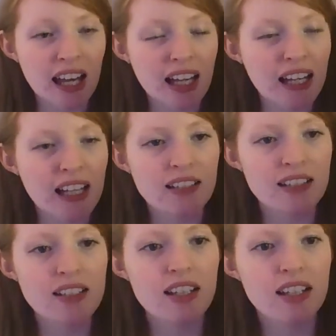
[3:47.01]

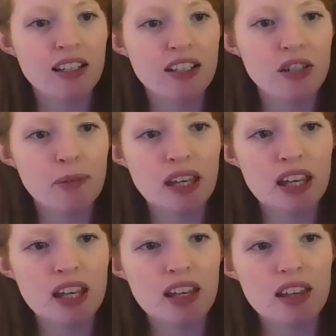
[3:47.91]
and to
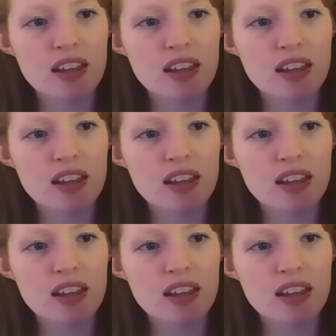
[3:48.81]
me,